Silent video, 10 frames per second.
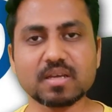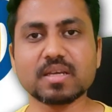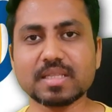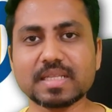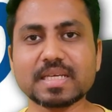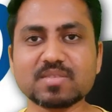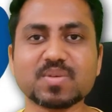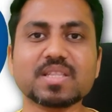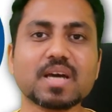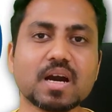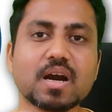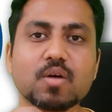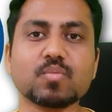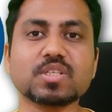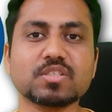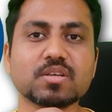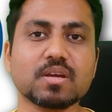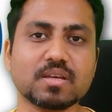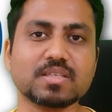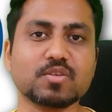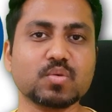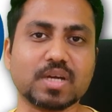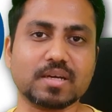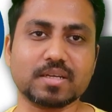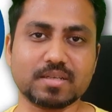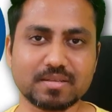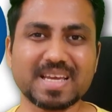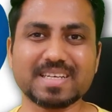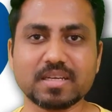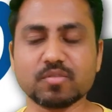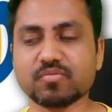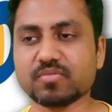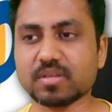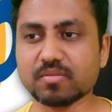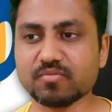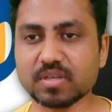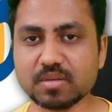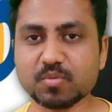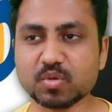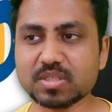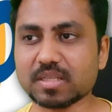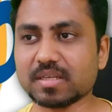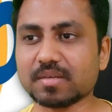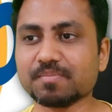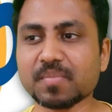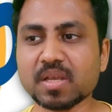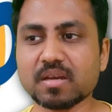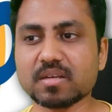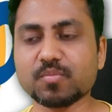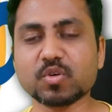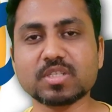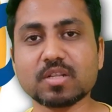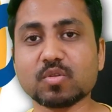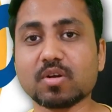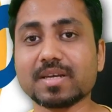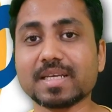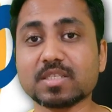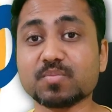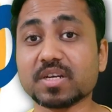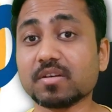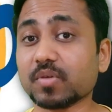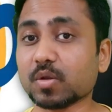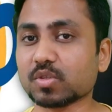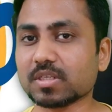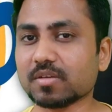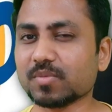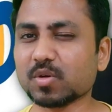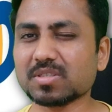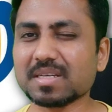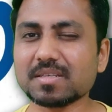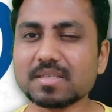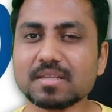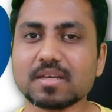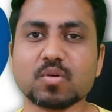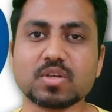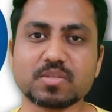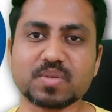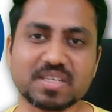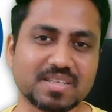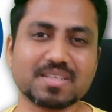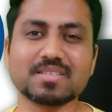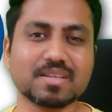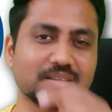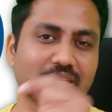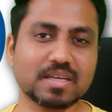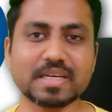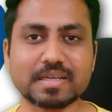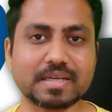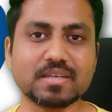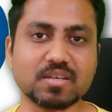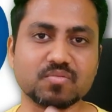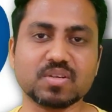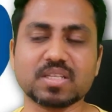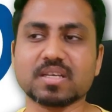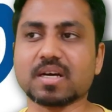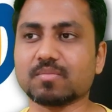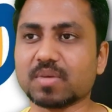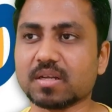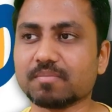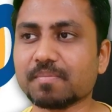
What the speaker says: in the next month how much is your target. That kind of reports are there. Reports are not like sprint velocity, because there is nothing called sprint, there is nothing iterative in Kanban.